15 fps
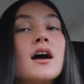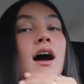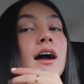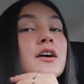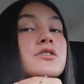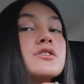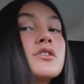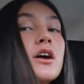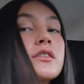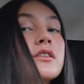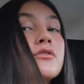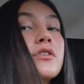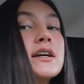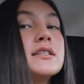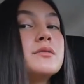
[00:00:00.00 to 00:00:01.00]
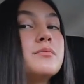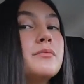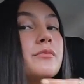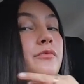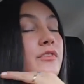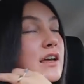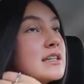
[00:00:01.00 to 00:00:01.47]
I also got the face
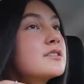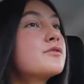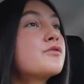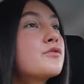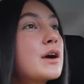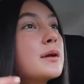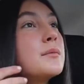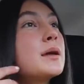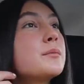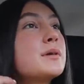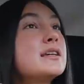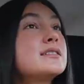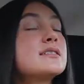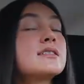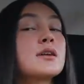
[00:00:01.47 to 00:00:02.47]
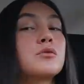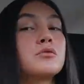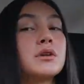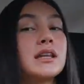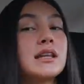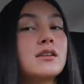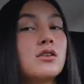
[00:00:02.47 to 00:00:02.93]
framing pieces like
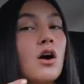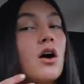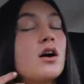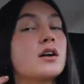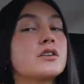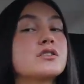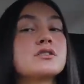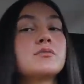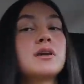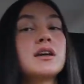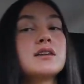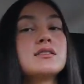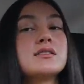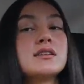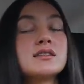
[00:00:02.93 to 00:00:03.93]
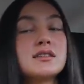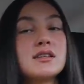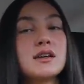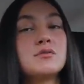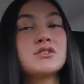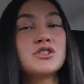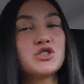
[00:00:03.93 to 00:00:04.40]
really long, just because since
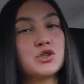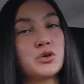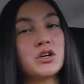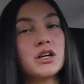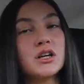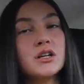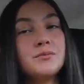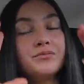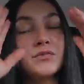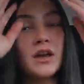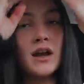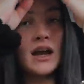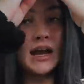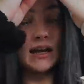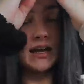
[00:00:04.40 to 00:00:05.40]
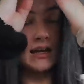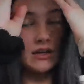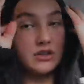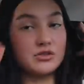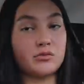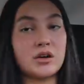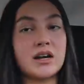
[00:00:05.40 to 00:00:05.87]
it was shorter, I kind
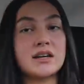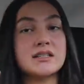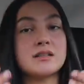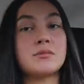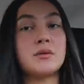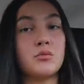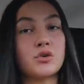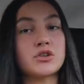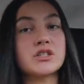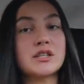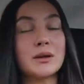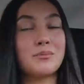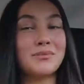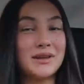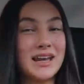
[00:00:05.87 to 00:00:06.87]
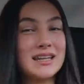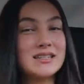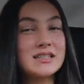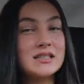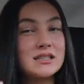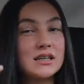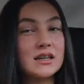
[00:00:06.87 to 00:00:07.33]
of just wanted it to be more just like
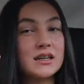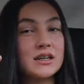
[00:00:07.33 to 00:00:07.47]
blunt,